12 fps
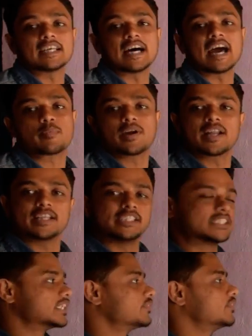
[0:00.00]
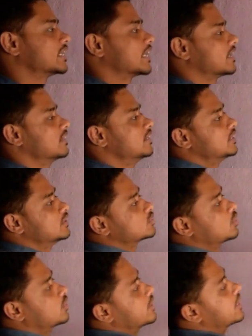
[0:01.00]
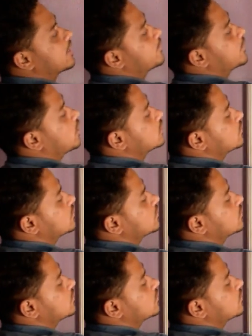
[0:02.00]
hybridization you will tell. So here, because